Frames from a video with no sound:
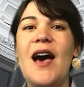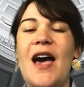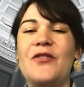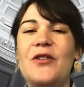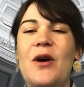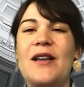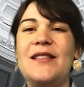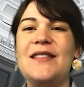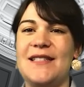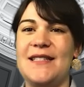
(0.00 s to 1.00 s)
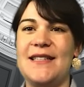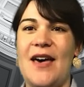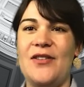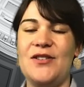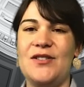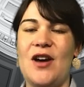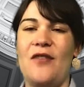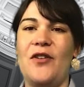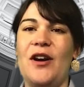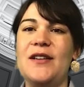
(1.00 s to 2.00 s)
Hi everyone, this is Heather
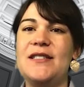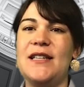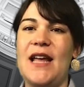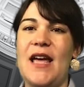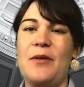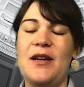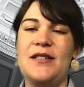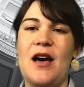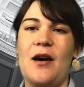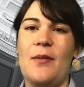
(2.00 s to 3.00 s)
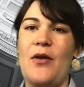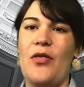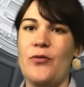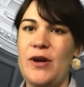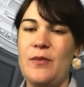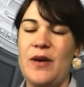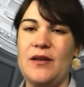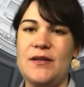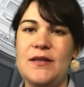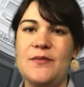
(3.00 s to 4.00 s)
Stauffer. Today I'm going to talk about 3
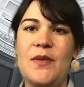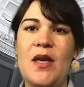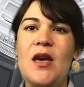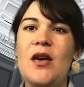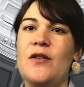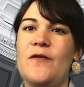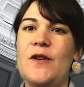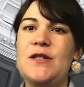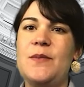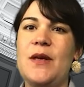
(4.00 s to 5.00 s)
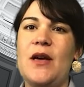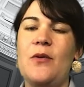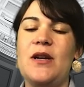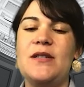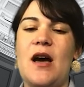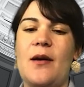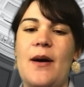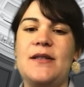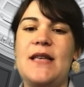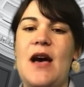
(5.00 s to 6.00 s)
bills. The first bill I want to talk
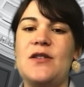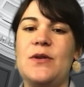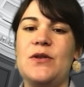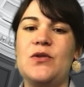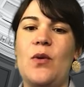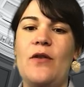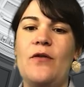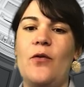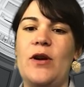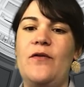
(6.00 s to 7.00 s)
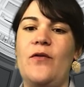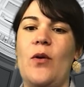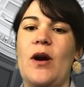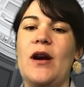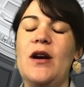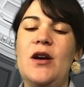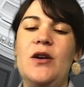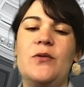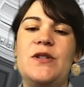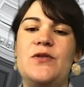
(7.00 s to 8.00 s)
about is House Bill 1244,
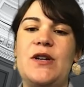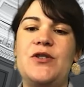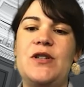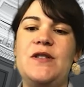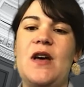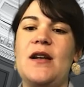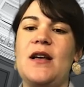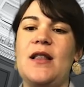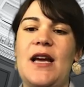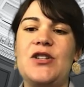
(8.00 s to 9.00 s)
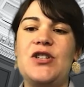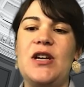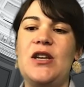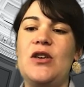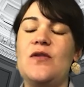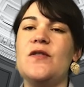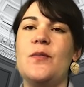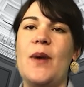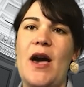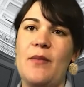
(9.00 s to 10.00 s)
Restrictions on Collection and Use of
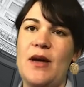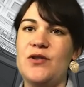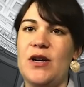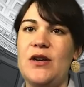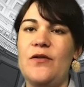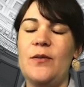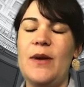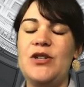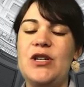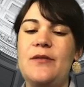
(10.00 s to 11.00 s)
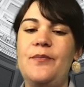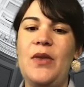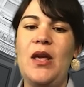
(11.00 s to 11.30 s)
Biometric Information.